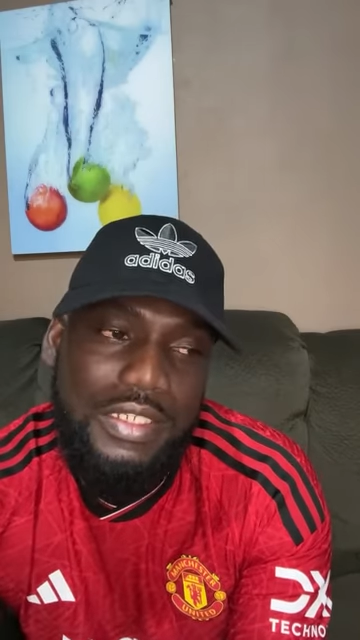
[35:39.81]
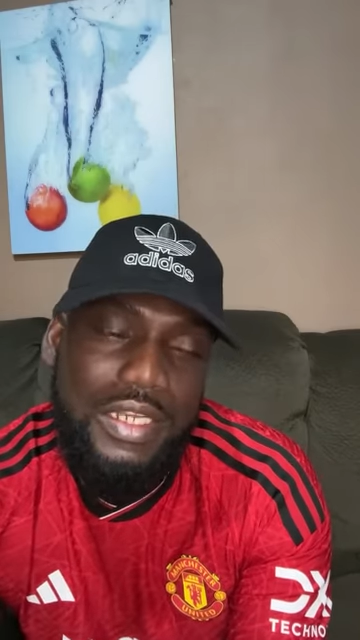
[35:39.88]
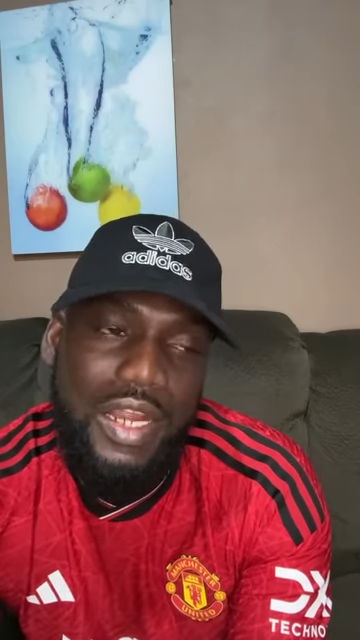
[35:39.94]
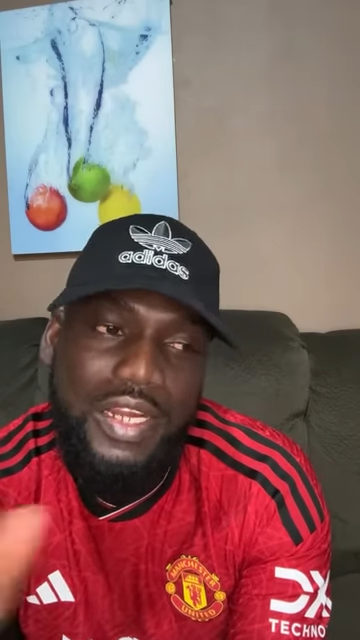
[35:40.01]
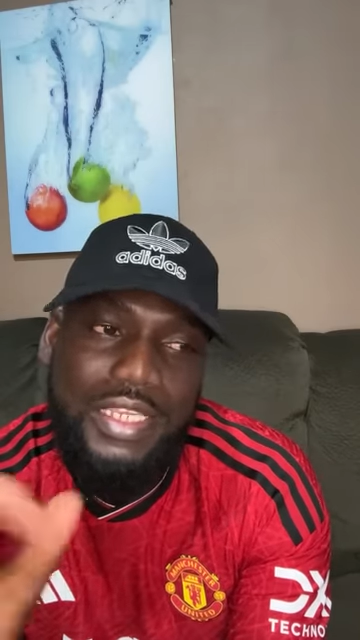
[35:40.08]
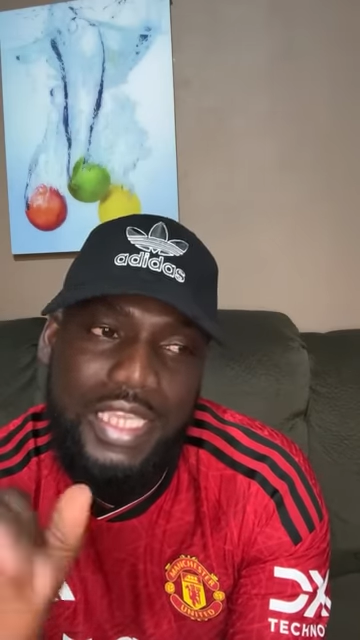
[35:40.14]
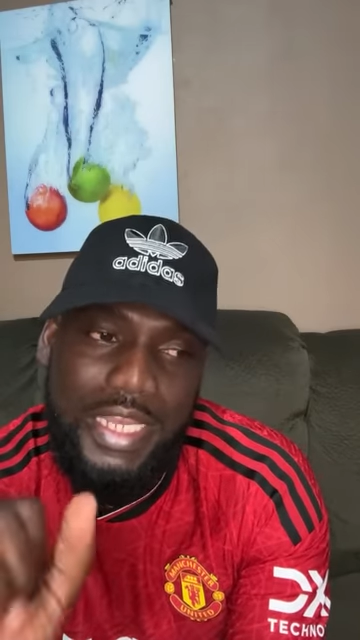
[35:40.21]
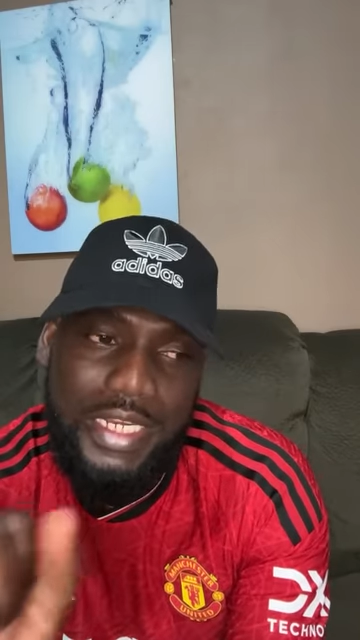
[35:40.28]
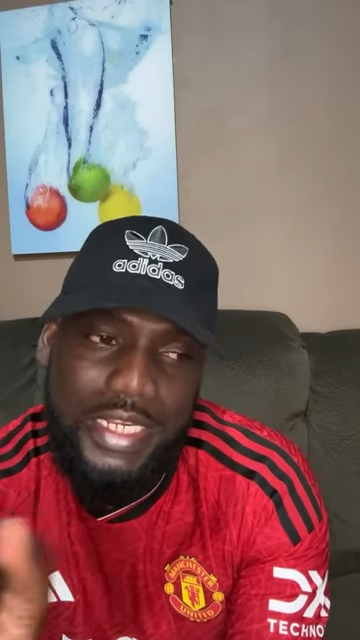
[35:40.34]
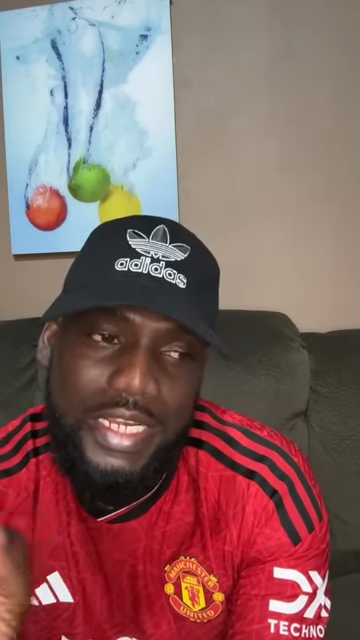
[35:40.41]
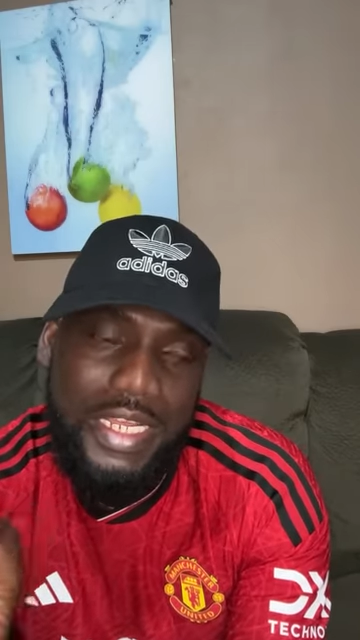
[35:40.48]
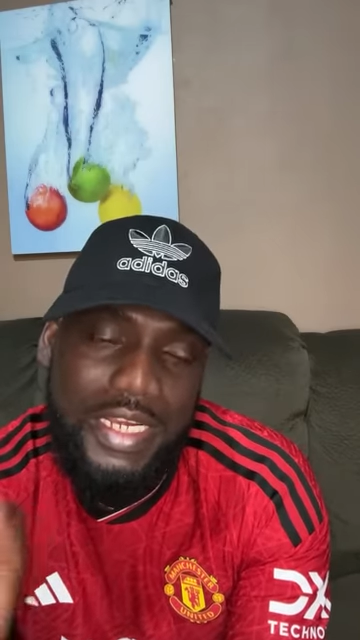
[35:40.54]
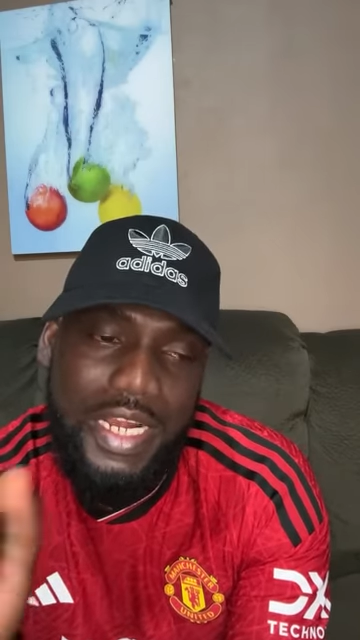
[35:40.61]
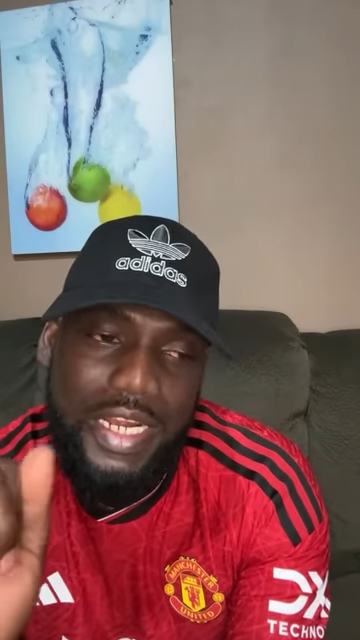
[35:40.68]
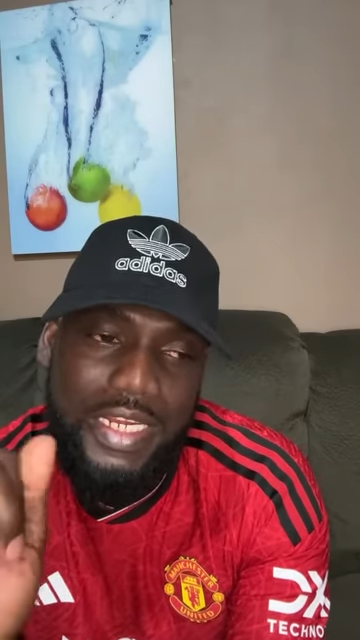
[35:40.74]
nor
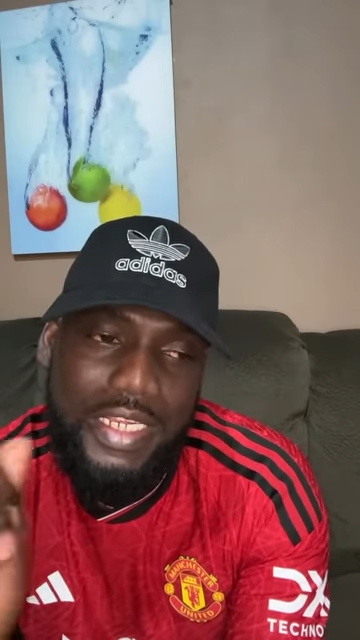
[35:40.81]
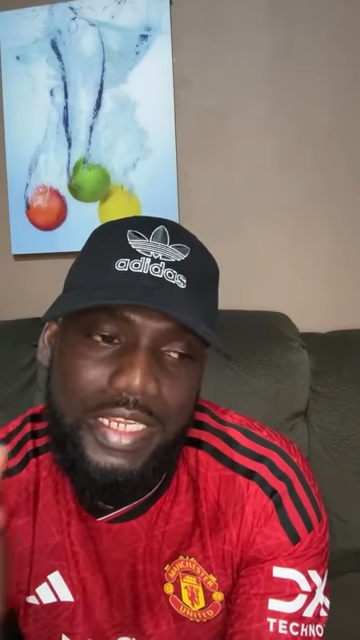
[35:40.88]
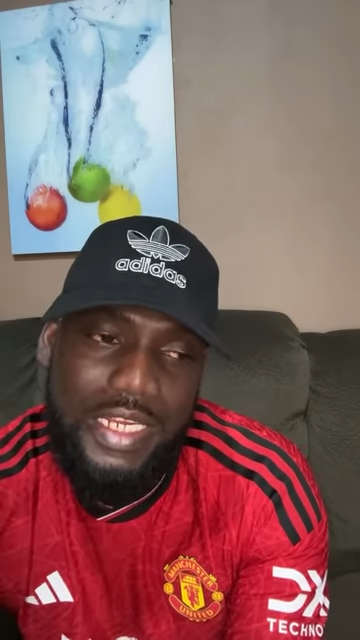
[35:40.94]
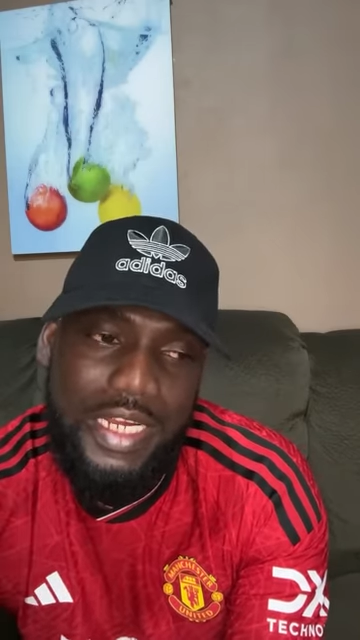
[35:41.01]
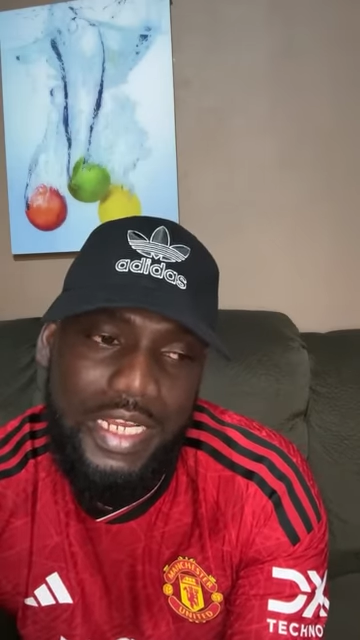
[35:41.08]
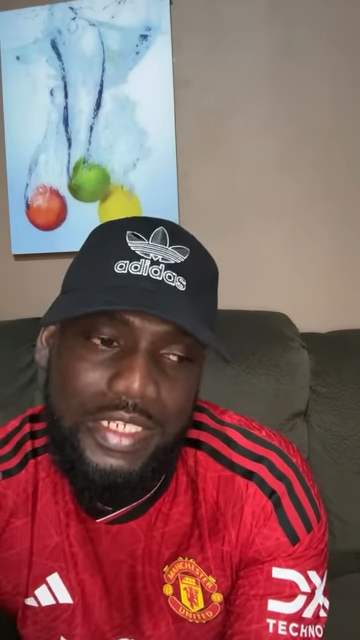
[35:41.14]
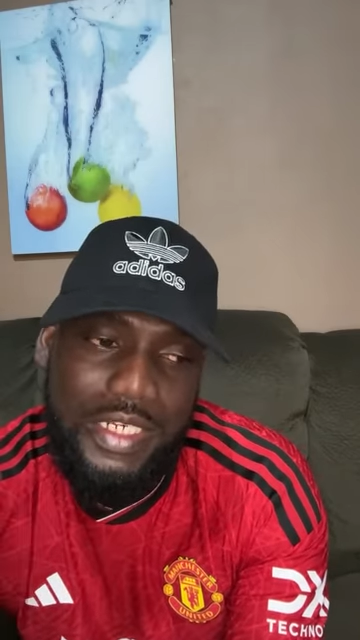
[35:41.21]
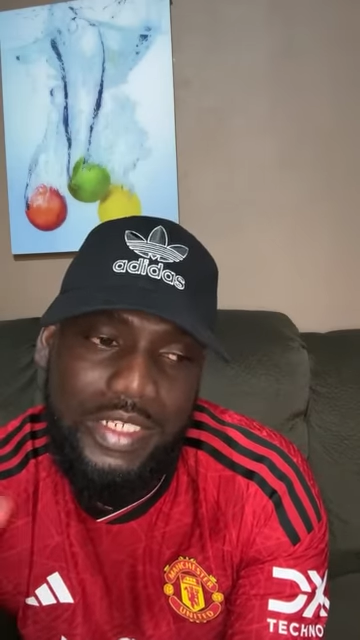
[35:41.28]
Canada, nor England.